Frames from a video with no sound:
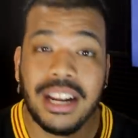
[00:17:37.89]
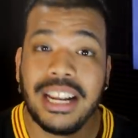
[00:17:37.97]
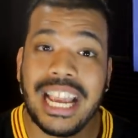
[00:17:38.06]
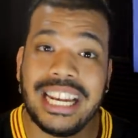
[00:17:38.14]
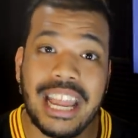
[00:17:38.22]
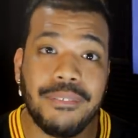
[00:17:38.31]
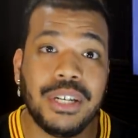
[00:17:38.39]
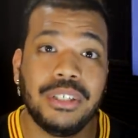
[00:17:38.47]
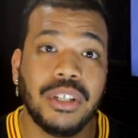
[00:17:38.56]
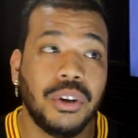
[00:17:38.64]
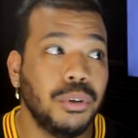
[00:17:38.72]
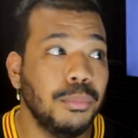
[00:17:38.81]
Again, David
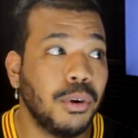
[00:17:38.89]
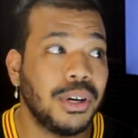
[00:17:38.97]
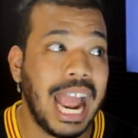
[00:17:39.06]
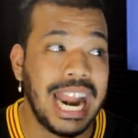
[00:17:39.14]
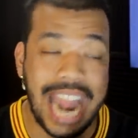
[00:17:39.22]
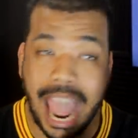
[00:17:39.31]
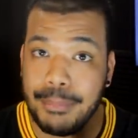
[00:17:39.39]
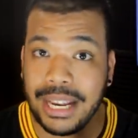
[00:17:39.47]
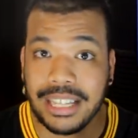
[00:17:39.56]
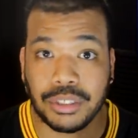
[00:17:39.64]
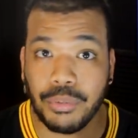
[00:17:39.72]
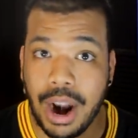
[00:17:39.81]
Njoku more
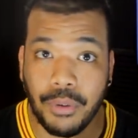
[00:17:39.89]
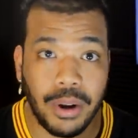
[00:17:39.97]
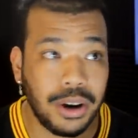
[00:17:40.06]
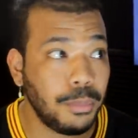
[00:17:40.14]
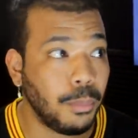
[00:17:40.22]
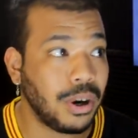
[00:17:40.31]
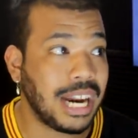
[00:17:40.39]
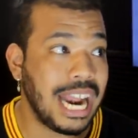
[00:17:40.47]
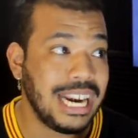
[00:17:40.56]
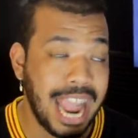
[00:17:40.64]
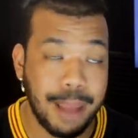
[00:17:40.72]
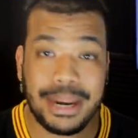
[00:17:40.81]
dynamic as a route runner, more
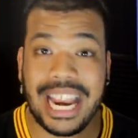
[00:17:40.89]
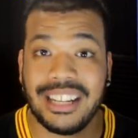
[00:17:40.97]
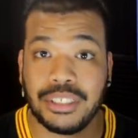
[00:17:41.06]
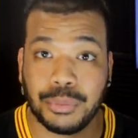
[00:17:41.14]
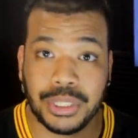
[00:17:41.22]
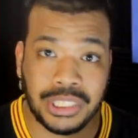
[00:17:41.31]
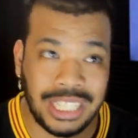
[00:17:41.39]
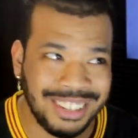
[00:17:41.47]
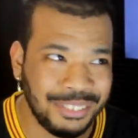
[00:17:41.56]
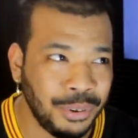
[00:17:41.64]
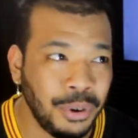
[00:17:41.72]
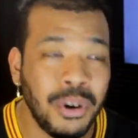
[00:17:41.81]
dynamic as a
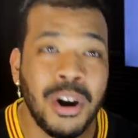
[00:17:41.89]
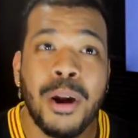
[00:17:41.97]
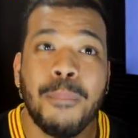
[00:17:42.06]
receiver,